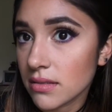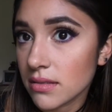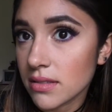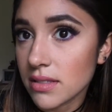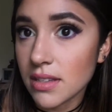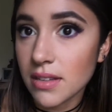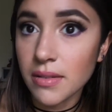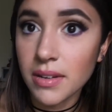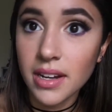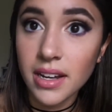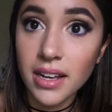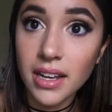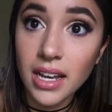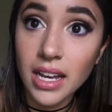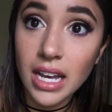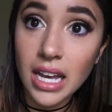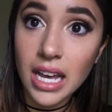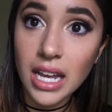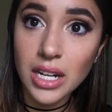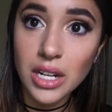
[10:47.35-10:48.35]
See what I
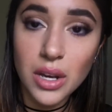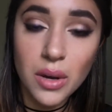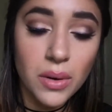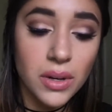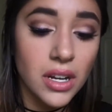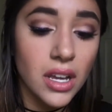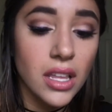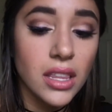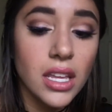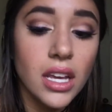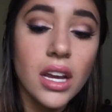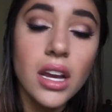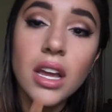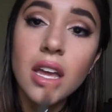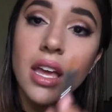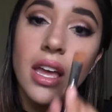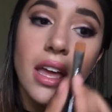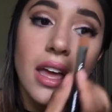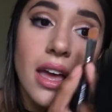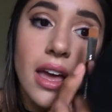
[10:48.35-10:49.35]
got going on there?
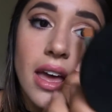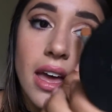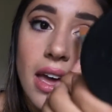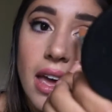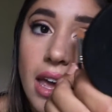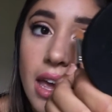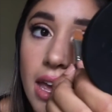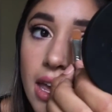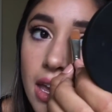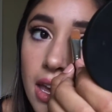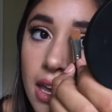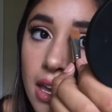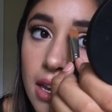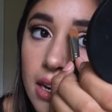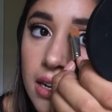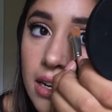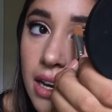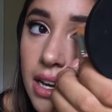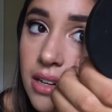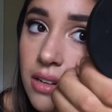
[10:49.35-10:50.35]

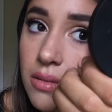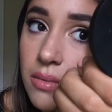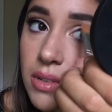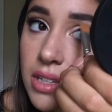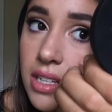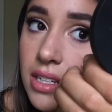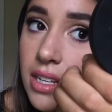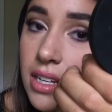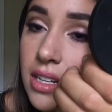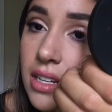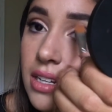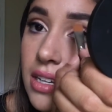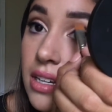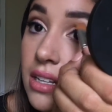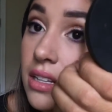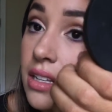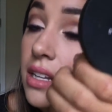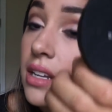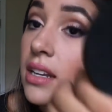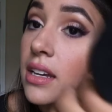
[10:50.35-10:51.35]
And I don't really need any
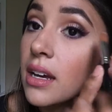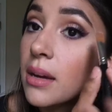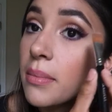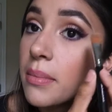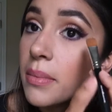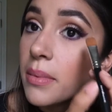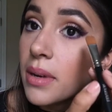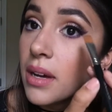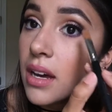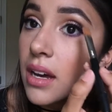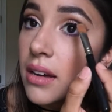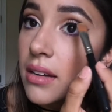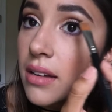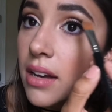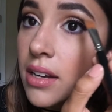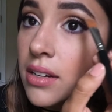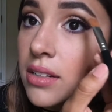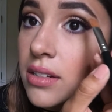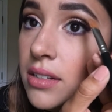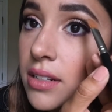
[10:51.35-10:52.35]
cleaning up
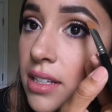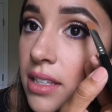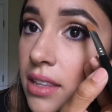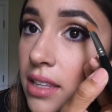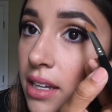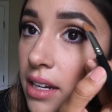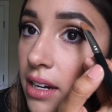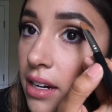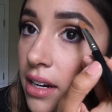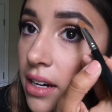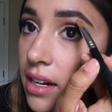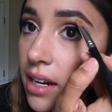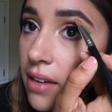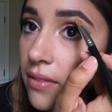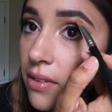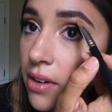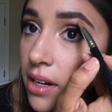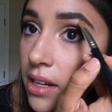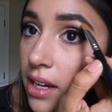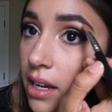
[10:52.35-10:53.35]
underneath here, and
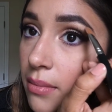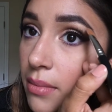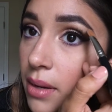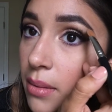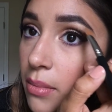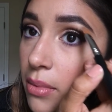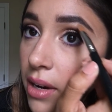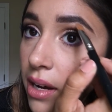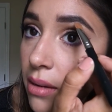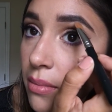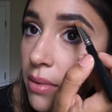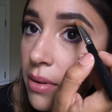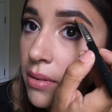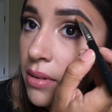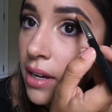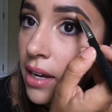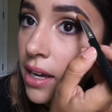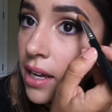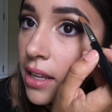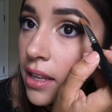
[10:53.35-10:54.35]
I've already got my brow
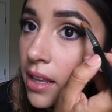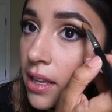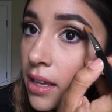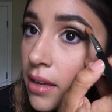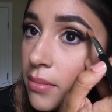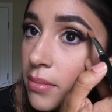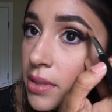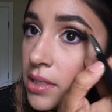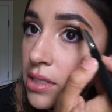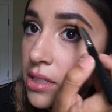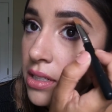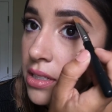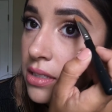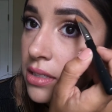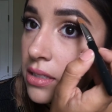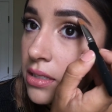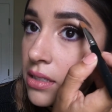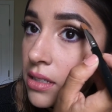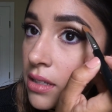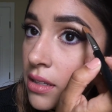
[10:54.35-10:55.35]
bone highlight, but
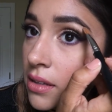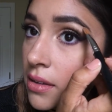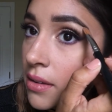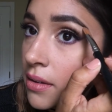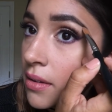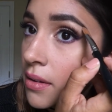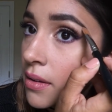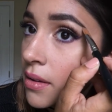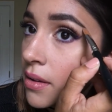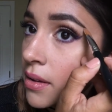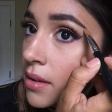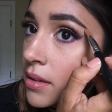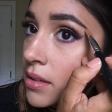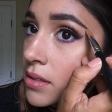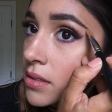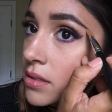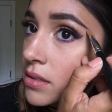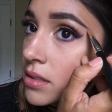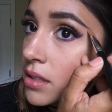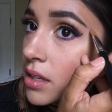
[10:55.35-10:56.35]
just
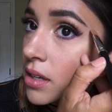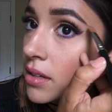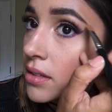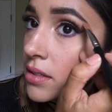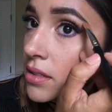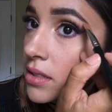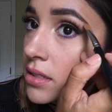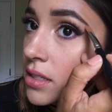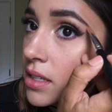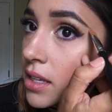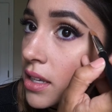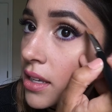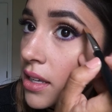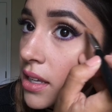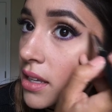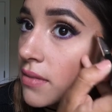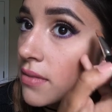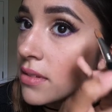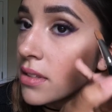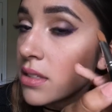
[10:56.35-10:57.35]
so you can see,
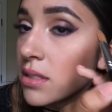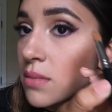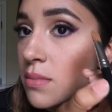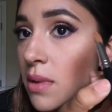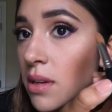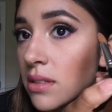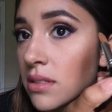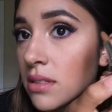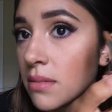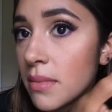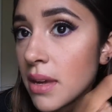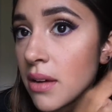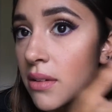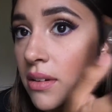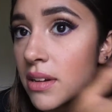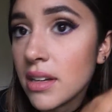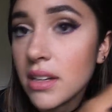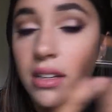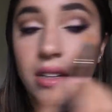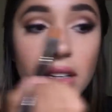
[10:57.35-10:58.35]
even the smallest amount
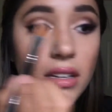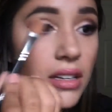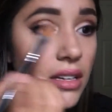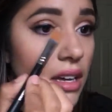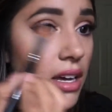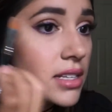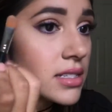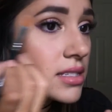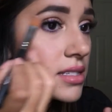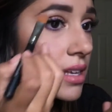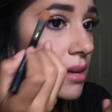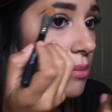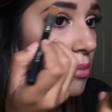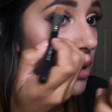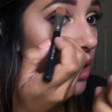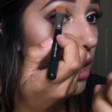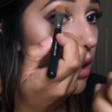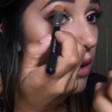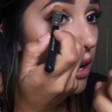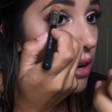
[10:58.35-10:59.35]
cuts that
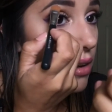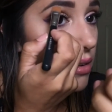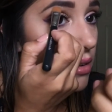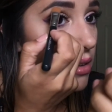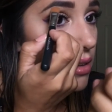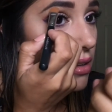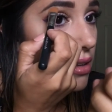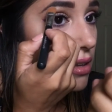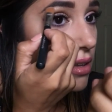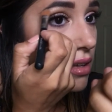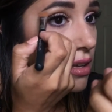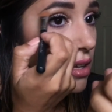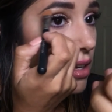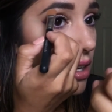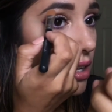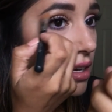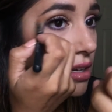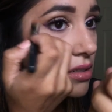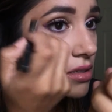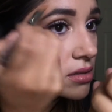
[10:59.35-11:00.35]
brow out.
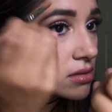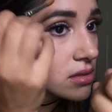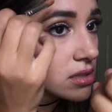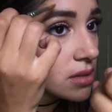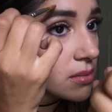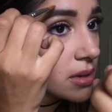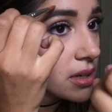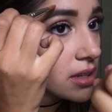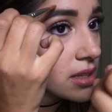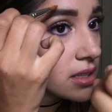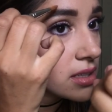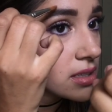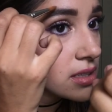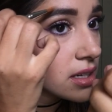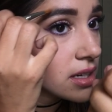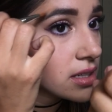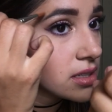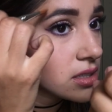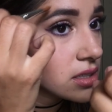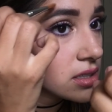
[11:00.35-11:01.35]
And I'll do some on this
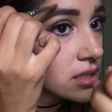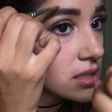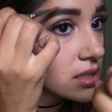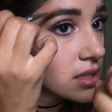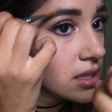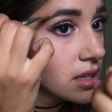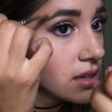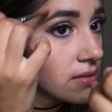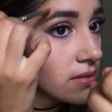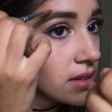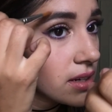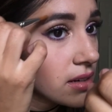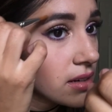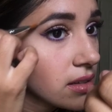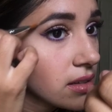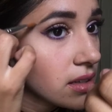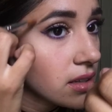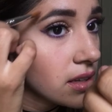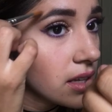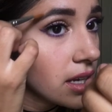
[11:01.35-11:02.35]
side just to even
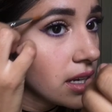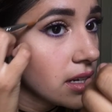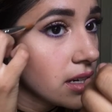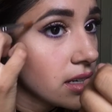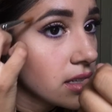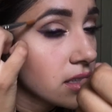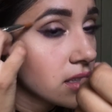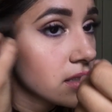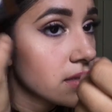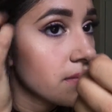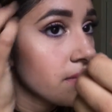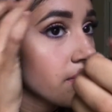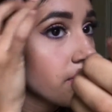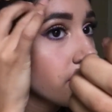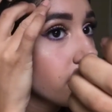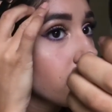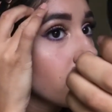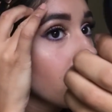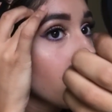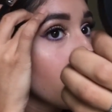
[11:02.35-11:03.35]
the lightness.
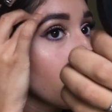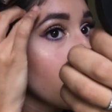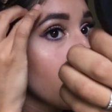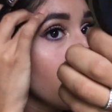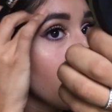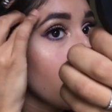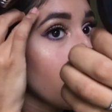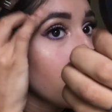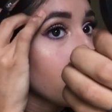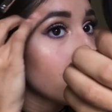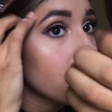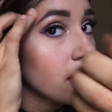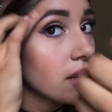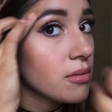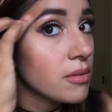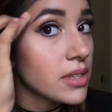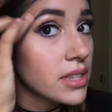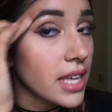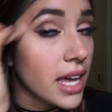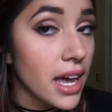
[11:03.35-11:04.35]
And
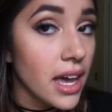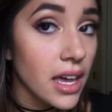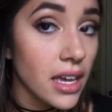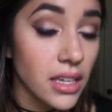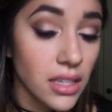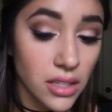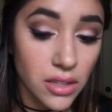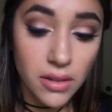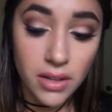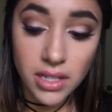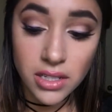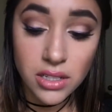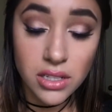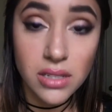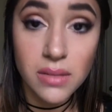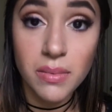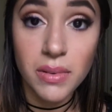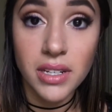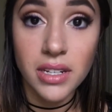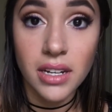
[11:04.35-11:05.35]
then with that, you can
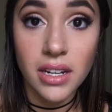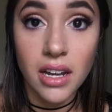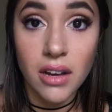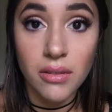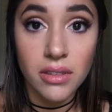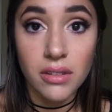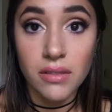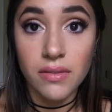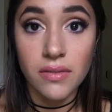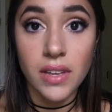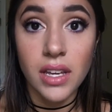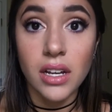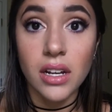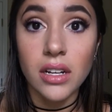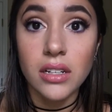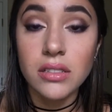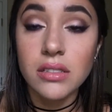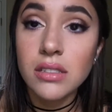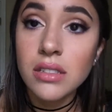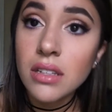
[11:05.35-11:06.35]
just blend it out with your
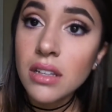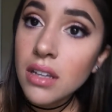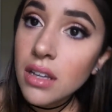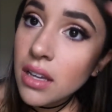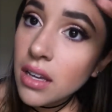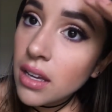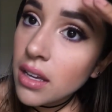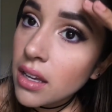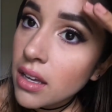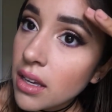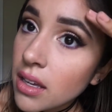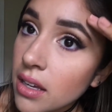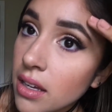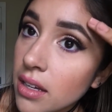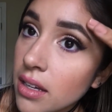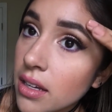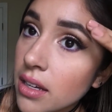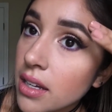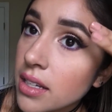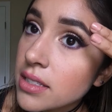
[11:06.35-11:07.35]
fingers,
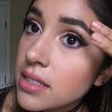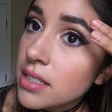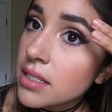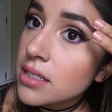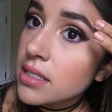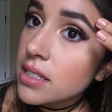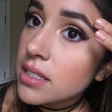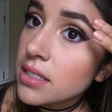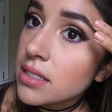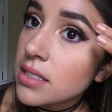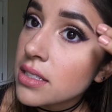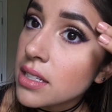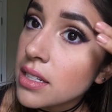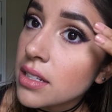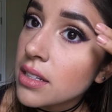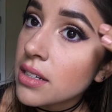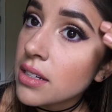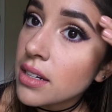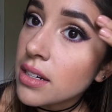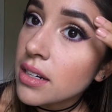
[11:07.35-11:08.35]
because it's
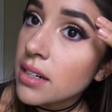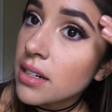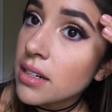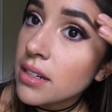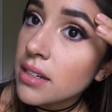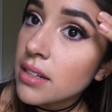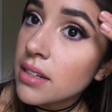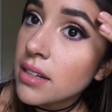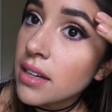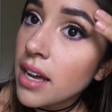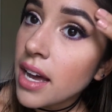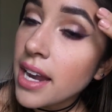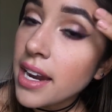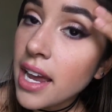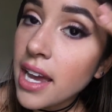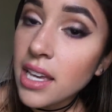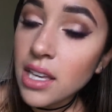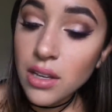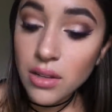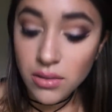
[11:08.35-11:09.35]
concealer, and
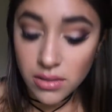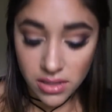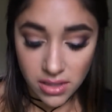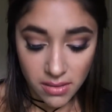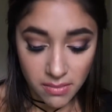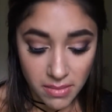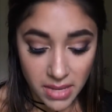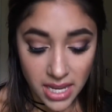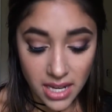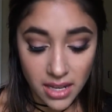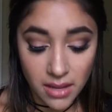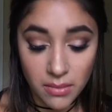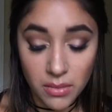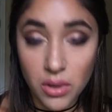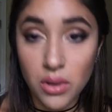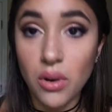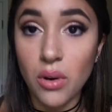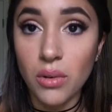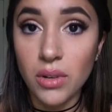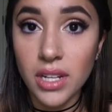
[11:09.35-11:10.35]
I use the
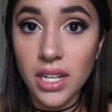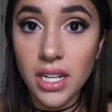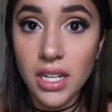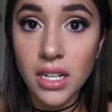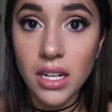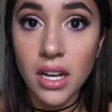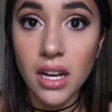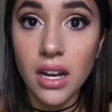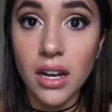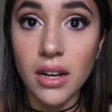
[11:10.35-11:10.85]
medium golden.